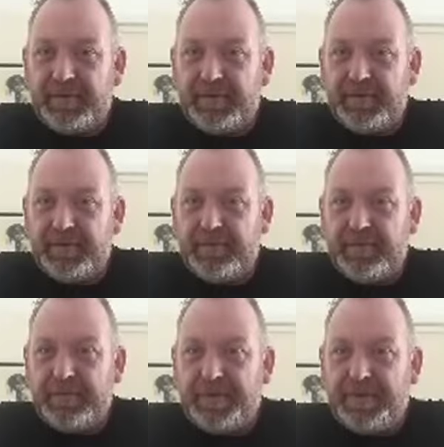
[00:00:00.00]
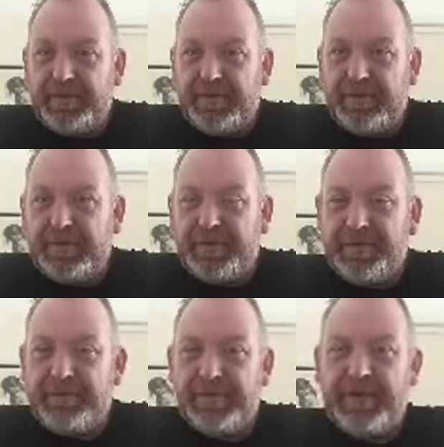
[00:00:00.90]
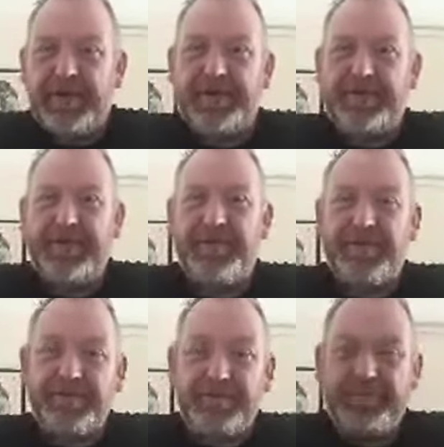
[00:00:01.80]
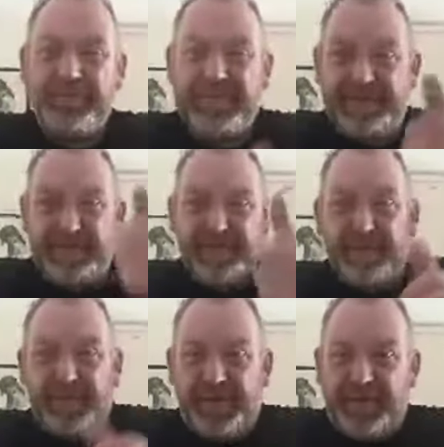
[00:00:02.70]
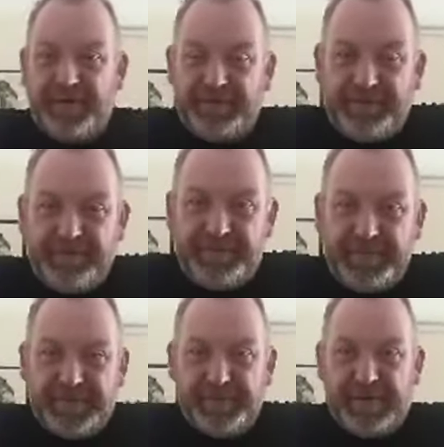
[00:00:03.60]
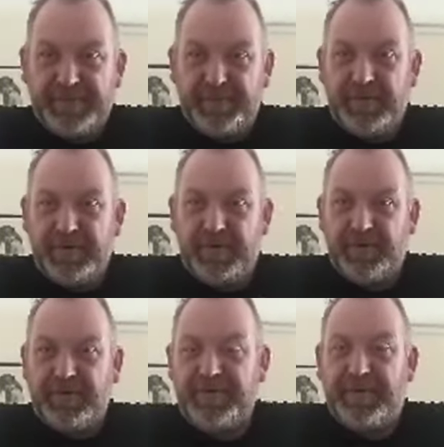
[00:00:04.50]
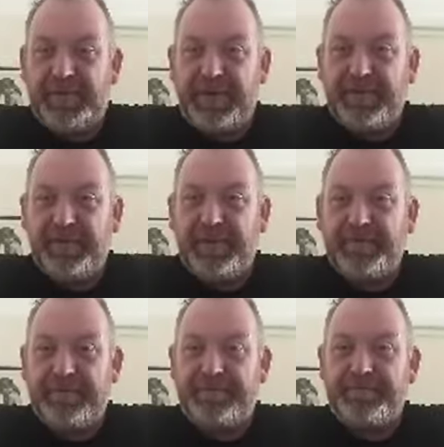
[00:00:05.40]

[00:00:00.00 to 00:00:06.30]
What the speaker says: Dublin parking tip. Paul, you're a smashing bloke. Fair play to you, man.